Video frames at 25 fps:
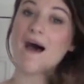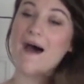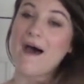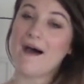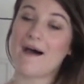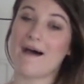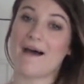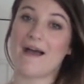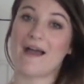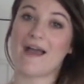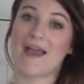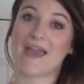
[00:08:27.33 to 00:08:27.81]

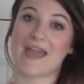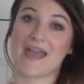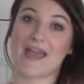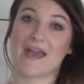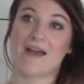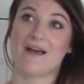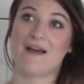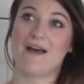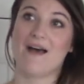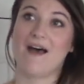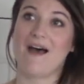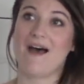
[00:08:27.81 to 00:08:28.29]

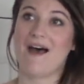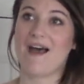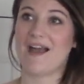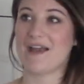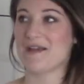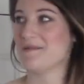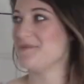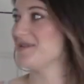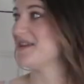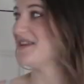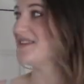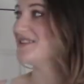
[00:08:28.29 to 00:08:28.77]
I
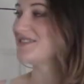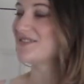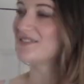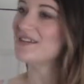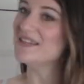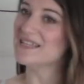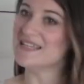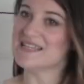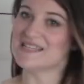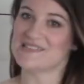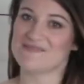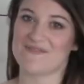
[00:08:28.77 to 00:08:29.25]
hope you
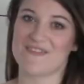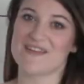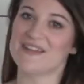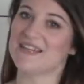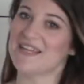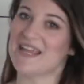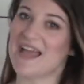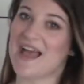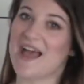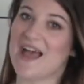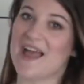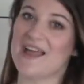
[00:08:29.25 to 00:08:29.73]
enjoy this
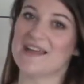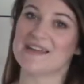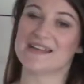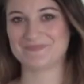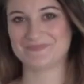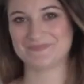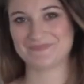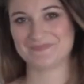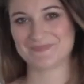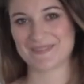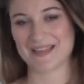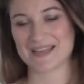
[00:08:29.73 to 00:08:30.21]
video.
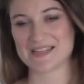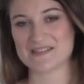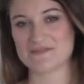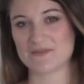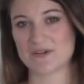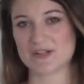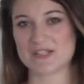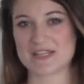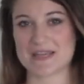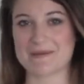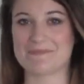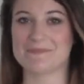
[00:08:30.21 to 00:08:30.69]
Thanks
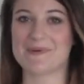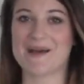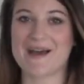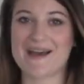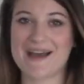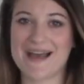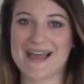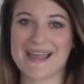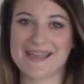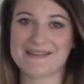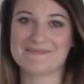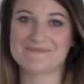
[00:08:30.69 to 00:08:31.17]
for watching,
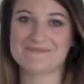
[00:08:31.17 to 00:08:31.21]
bye.